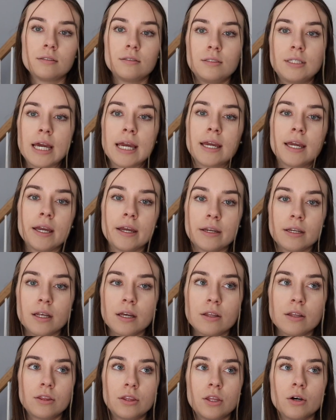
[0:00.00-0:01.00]
Taking
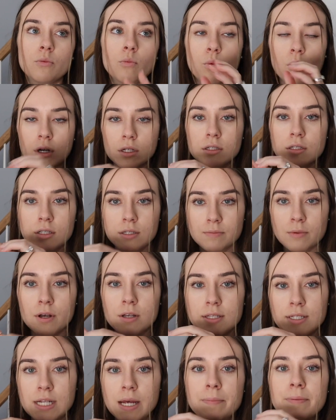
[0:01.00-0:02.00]
the one small
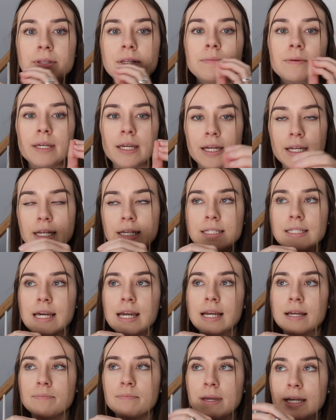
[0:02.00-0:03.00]
step in the beginning
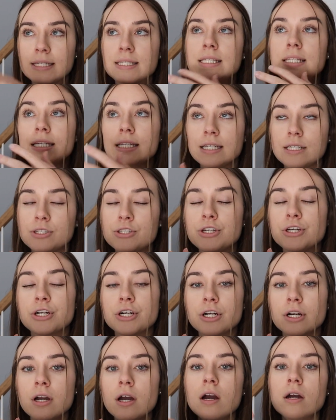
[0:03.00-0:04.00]
makes it
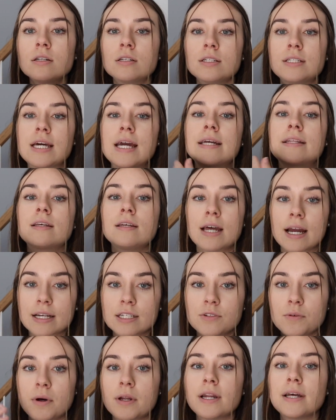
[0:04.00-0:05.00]
easier to take the
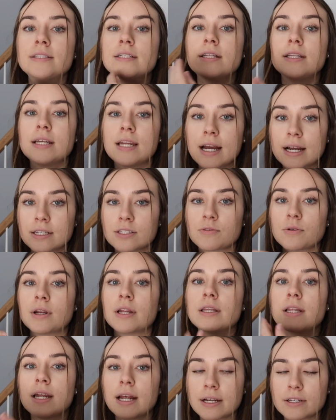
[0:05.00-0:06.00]
next one and then the next one
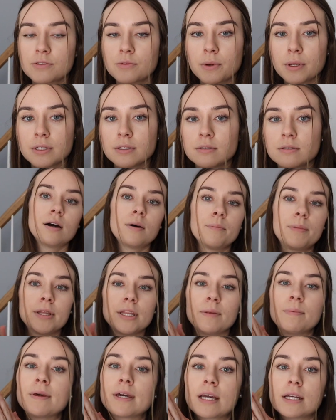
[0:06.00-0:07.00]
and the next one. But
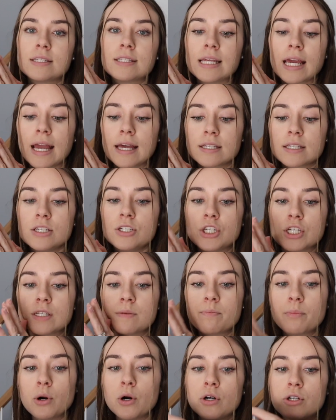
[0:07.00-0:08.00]
the biggest thing is to
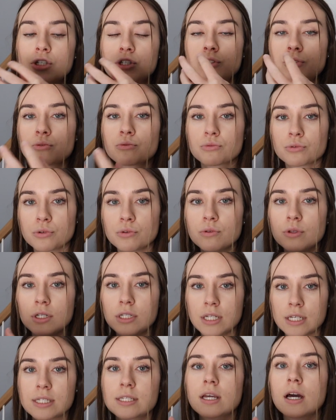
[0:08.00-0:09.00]
just push through the
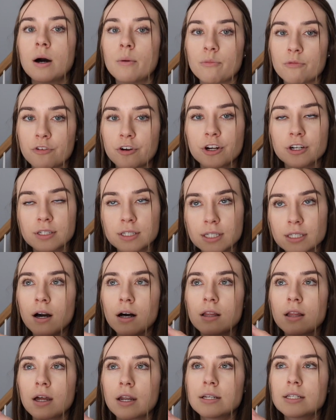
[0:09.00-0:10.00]
discomfort.
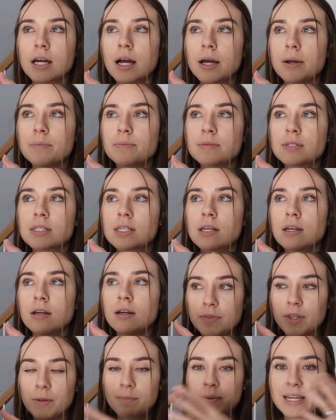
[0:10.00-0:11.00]
A lot of times,
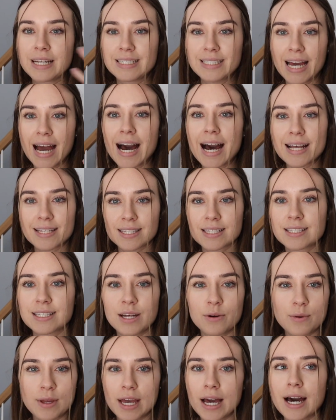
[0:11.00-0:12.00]
the big tasks
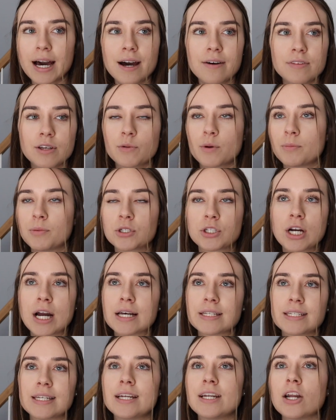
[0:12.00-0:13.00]
that we have that we're
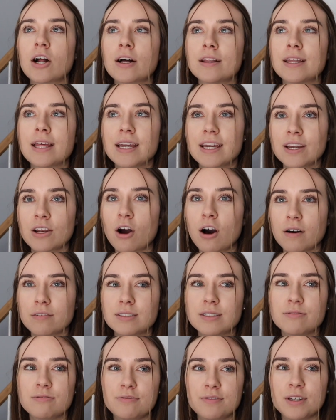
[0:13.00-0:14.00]
procrastinating on, they can
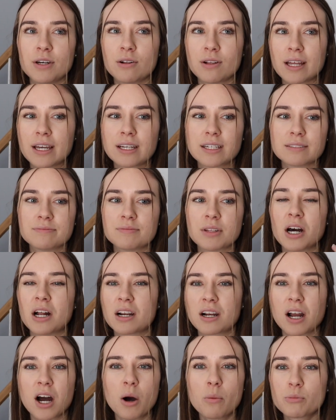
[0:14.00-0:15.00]
often feel like
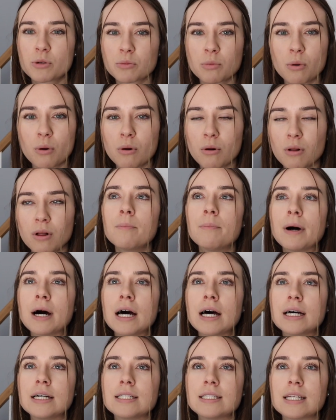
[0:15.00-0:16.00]
uncomfortable,
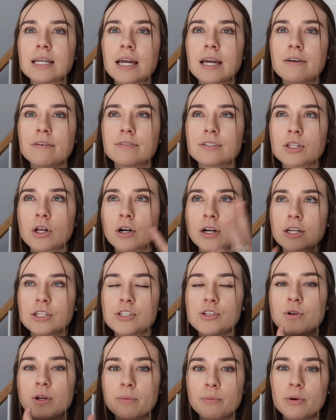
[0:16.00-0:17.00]
but as long as
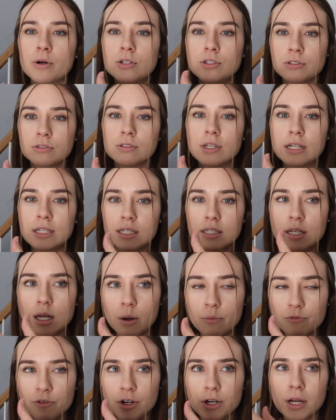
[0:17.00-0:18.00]
you can push through that
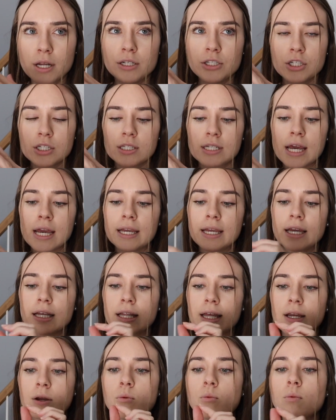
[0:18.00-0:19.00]
discomfort and just take it
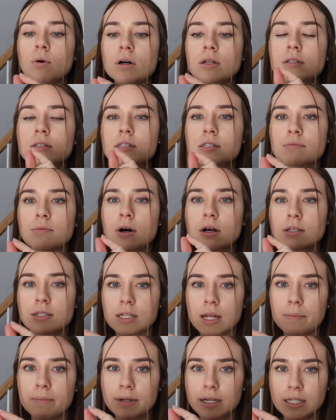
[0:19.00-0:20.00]
like one small
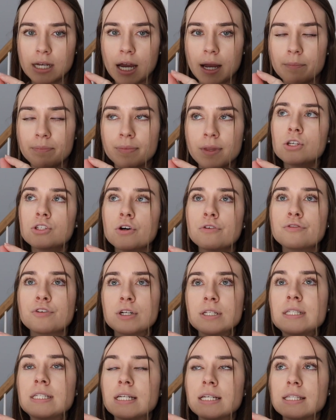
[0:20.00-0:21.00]
step at a time. So for
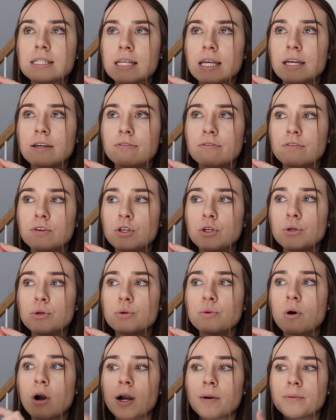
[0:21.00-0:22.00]
instance, if
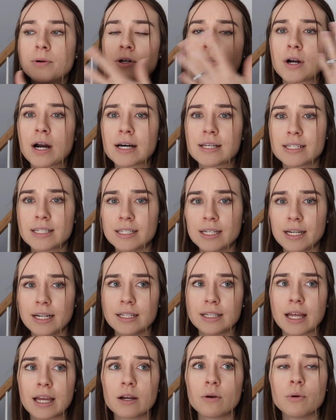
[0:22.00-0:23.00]
you are
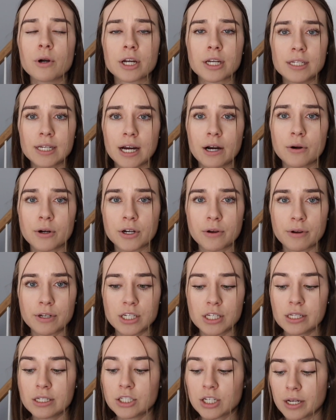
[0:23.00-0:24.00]
procrastinating like working out or going
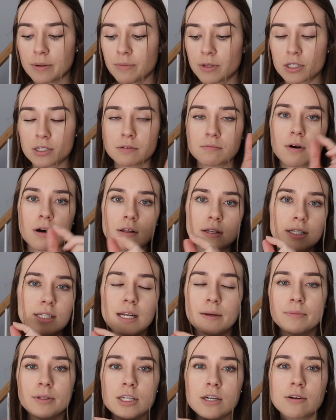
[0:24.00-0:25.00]
to the gym, the smallest
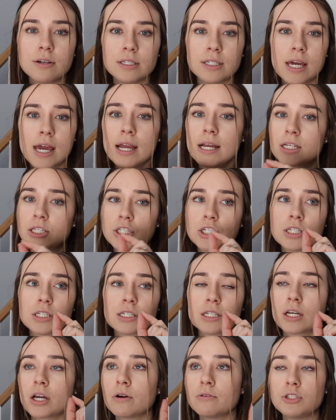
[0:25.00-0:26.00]
step that you can take is
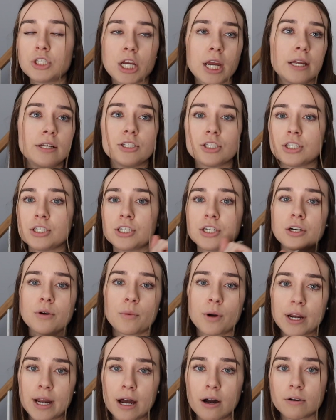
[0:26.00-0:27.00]
just to go change into your
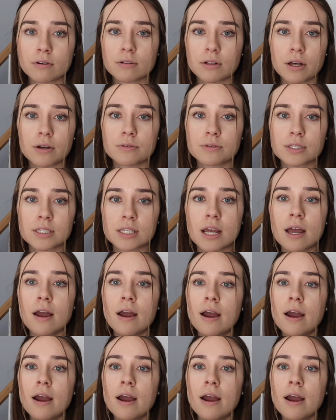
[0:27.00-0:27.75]
workout clothes.